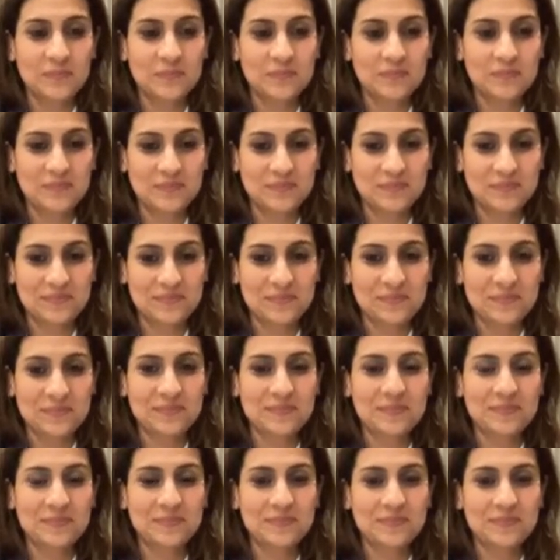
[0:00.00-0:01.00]

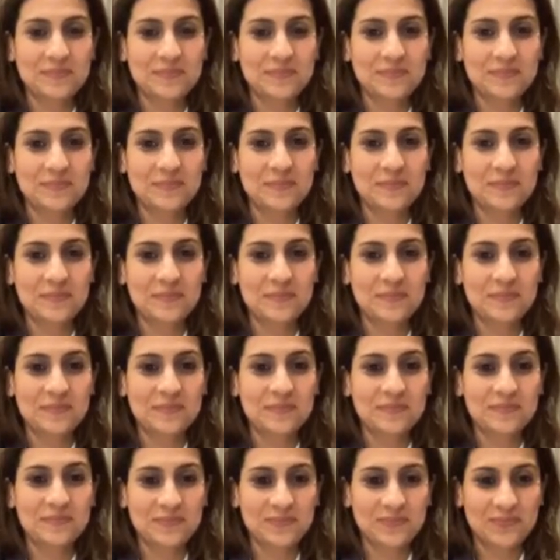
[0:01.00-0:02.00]

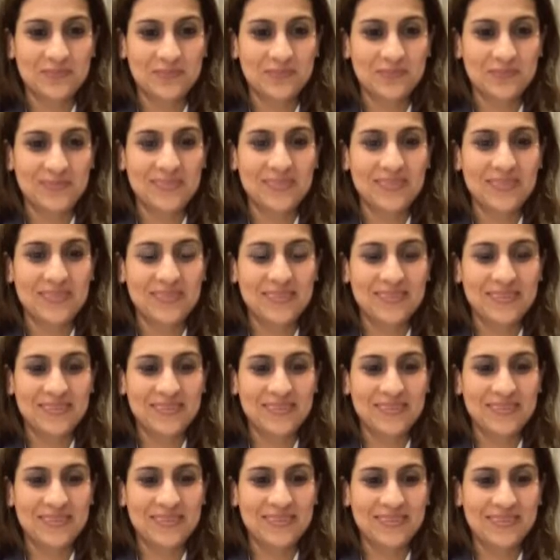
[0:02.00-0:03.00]

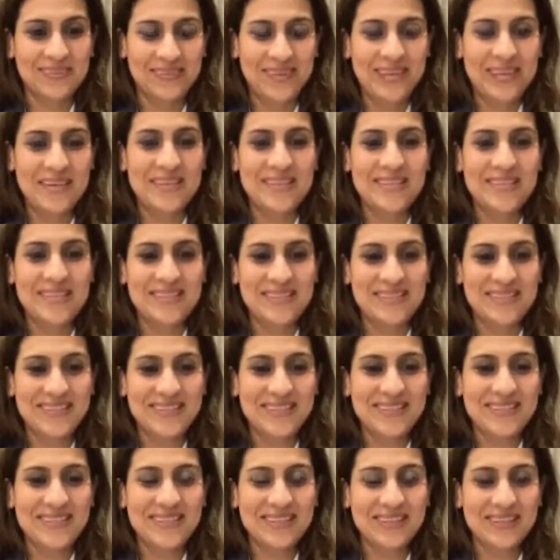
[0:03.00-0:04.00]

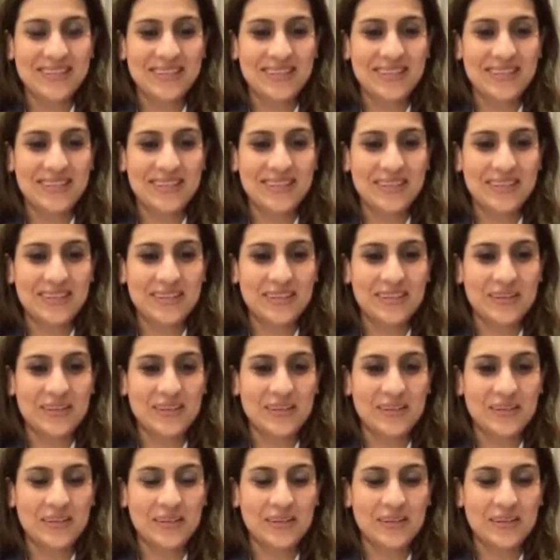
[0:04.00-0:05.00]

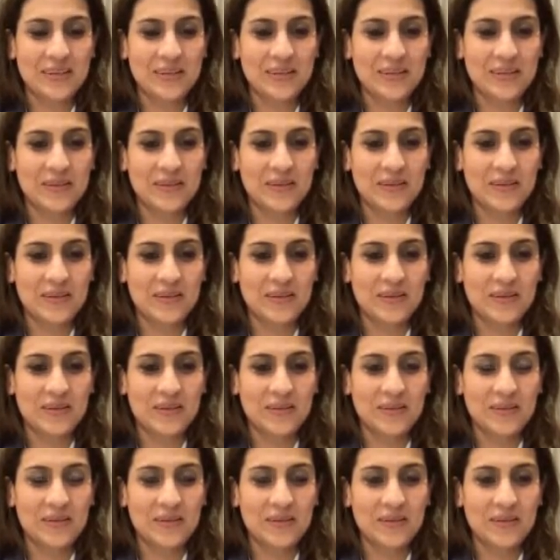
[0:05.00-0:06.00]

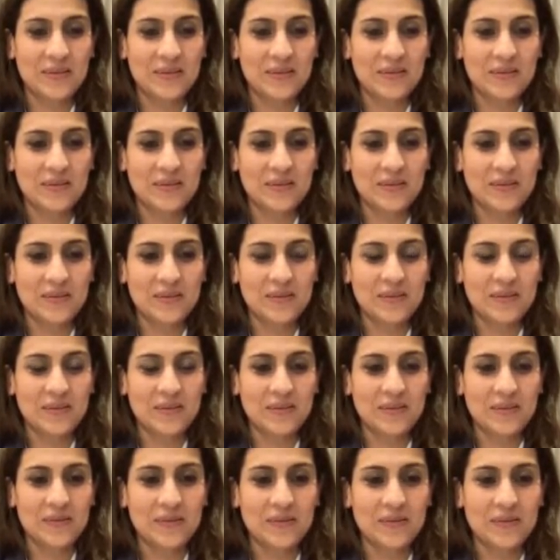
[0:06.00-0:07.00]

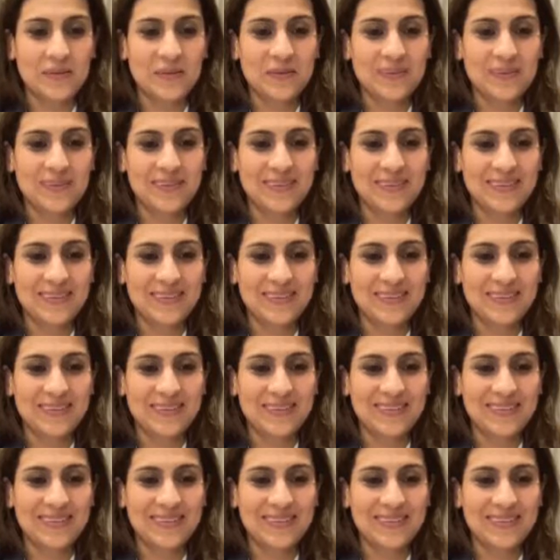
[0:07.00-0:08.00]
The person shown says nothing.